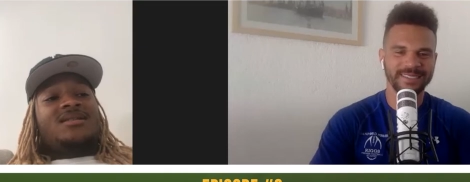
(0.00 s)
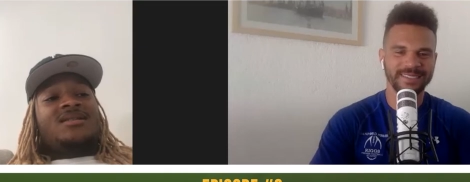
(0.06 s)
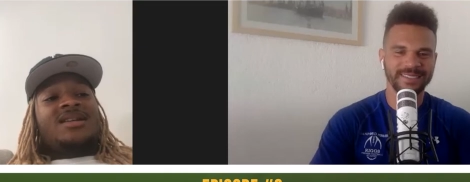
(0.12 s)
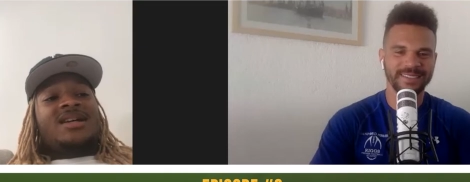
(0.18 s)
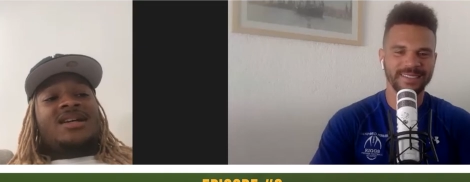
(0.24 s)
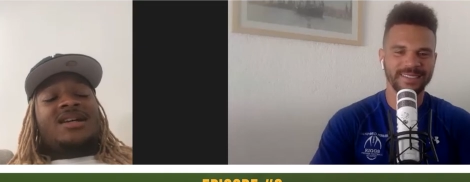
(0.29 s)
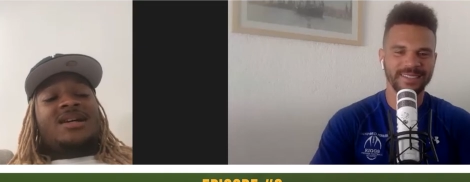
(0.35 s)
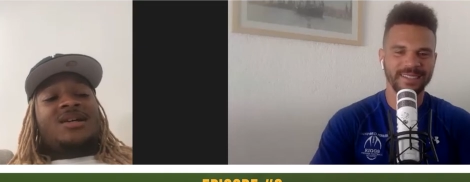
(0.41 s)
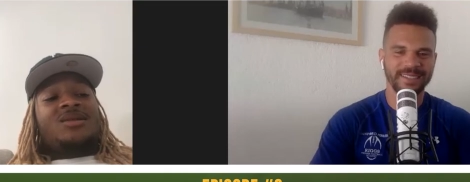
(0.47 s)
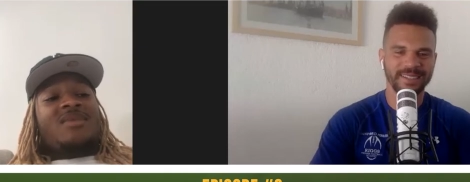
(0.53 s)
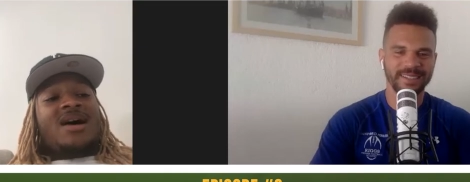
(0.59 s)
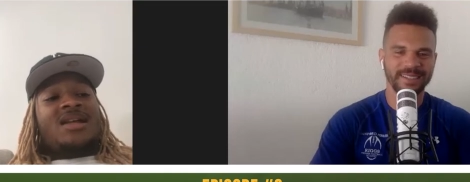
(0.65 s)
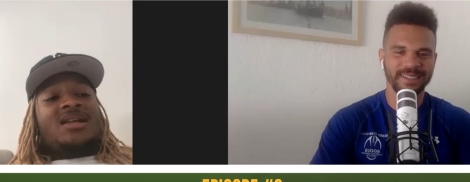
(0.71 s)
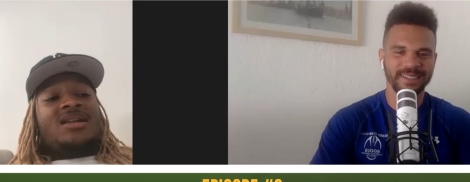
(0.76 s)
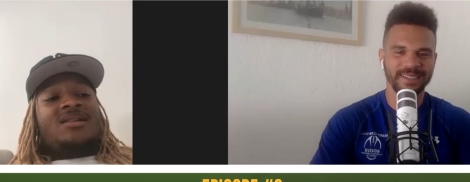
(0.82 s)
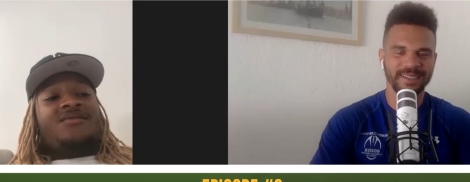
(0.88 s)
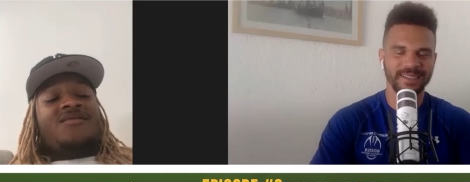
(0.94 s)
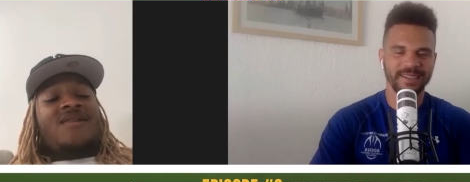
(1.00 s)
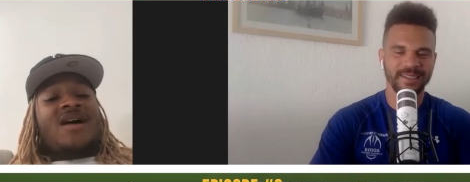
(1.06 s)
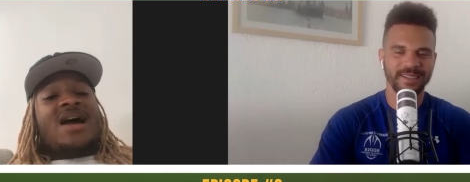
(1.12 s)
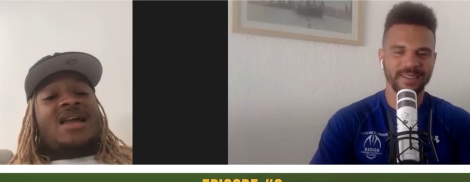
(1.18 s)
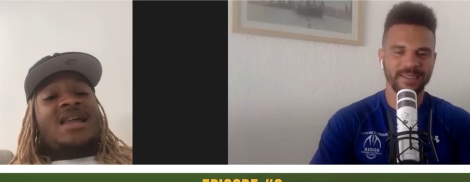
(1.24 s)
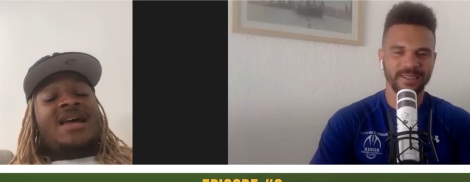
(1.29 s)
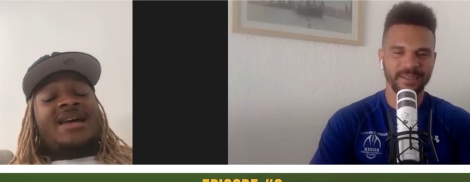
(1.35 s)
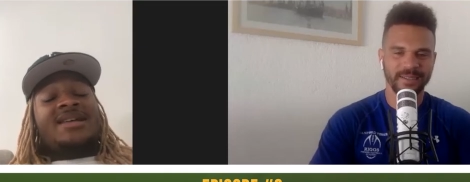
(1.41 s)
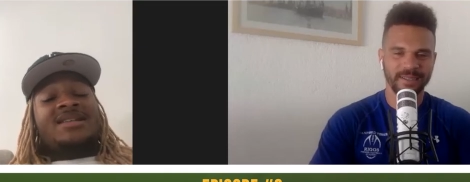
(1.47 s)
Speaker 1: Take care of your body.
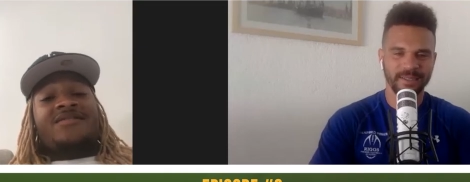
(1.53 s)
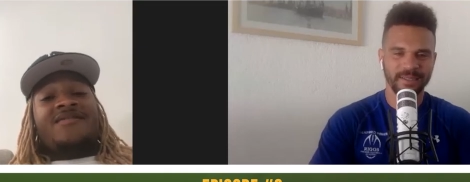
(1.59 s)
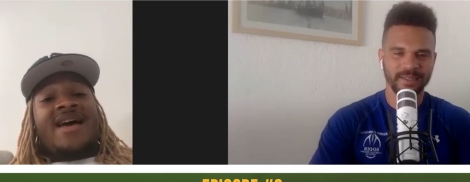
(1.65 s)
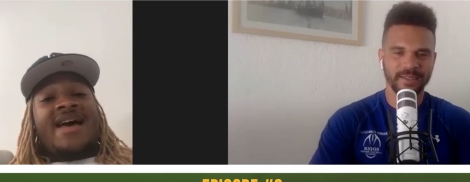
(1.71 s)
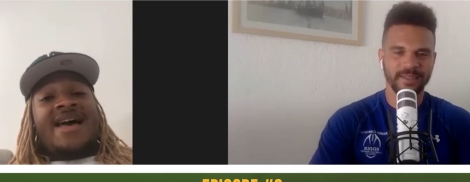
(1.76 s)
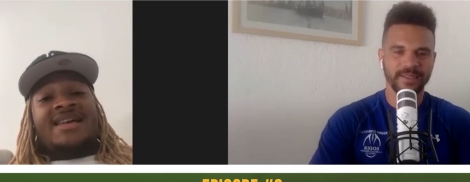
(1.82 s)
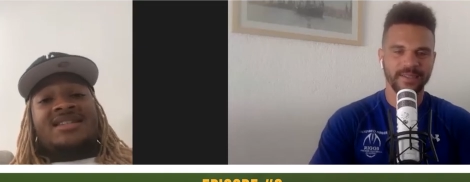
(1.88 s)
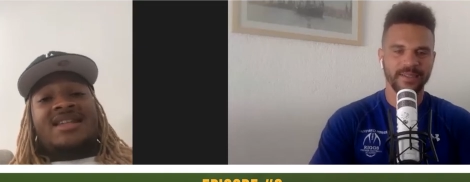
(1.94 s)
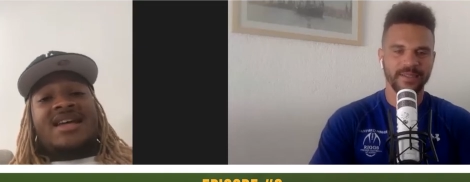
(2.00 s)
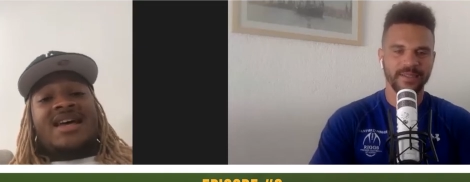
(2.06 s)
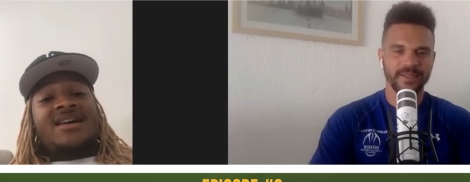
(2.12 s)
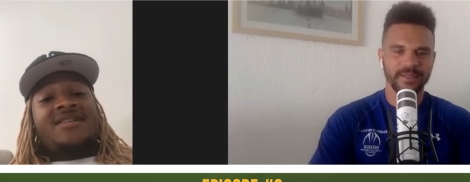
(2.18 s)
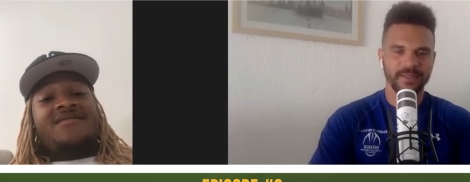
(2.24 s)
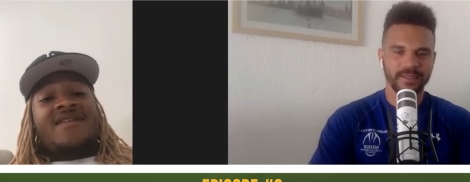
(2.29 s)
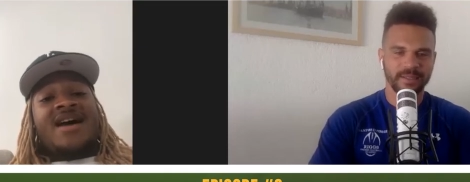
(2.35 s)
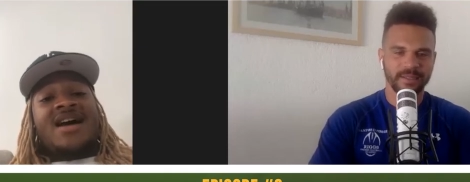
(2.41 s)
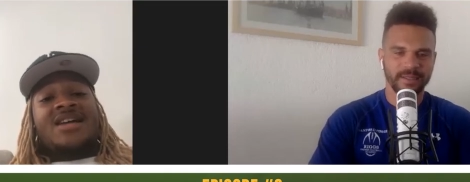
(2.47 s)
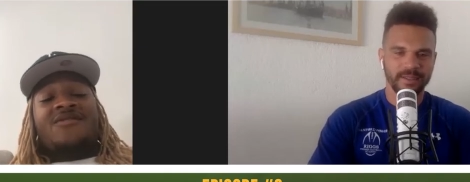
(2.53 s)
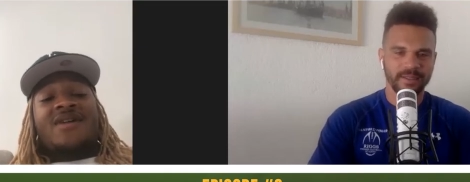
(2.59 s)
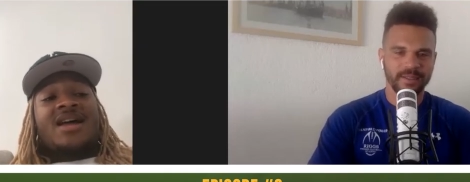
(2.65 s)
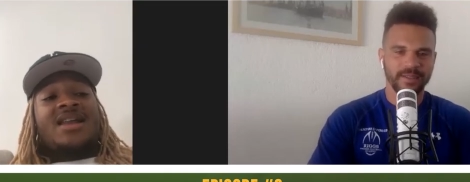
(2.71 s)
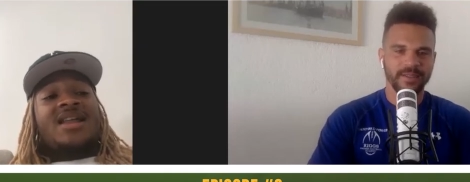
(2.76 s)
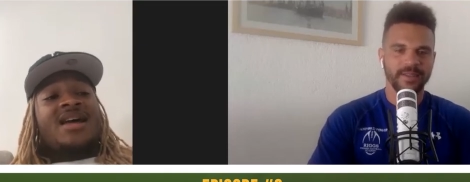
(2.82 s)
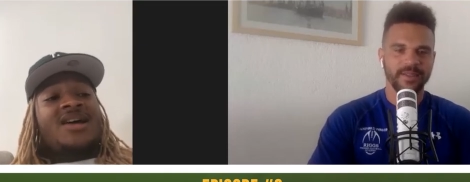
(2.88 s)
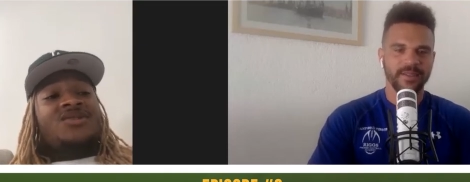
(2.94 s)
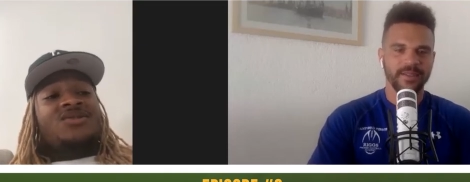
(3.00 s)
Friday's a fast day, fast
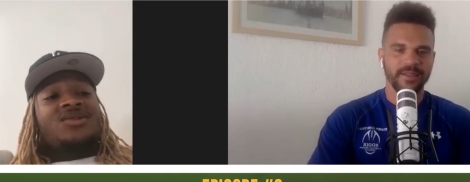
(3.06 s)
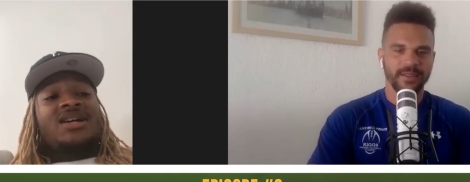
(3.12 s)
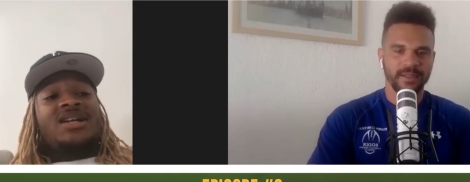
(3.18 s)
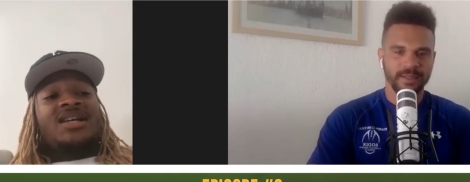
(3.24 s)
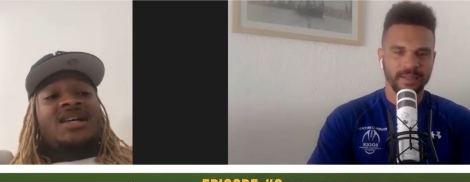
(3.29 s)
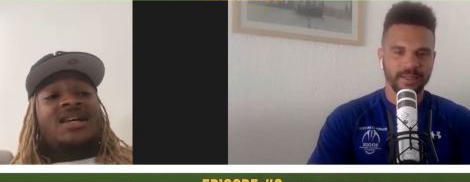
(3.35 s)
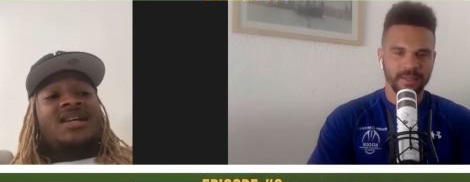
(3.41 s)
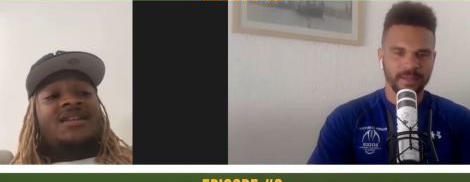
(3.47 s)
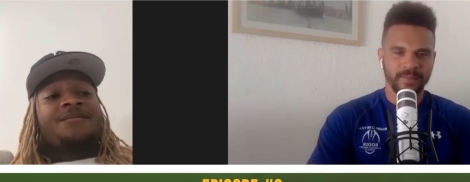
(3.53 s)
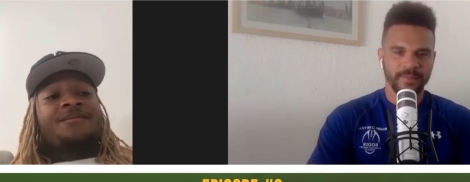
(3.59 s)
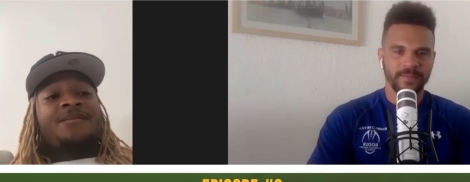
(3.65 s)
Fridays, you get in.